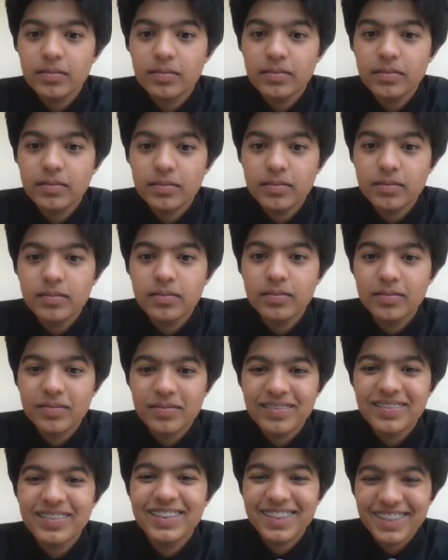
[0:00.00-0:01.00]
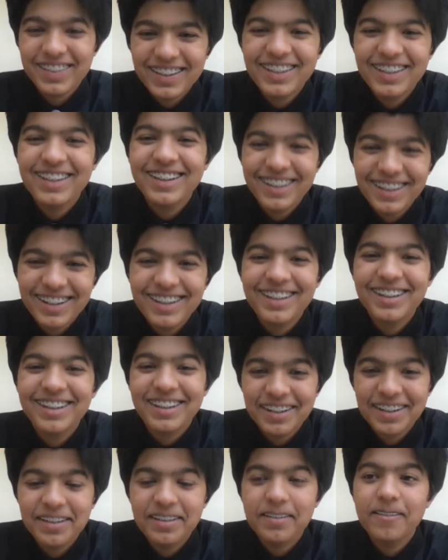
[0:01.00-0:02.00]
to get us where we are
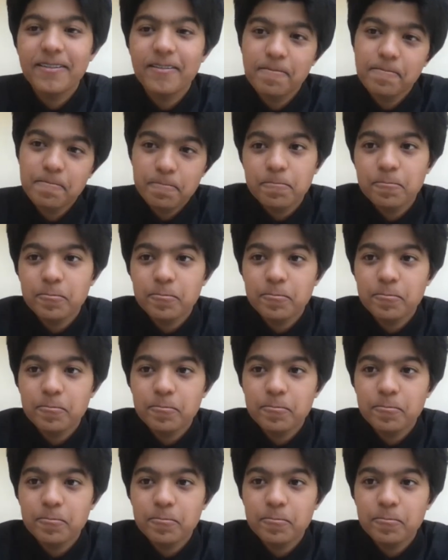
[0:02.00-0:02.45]
today.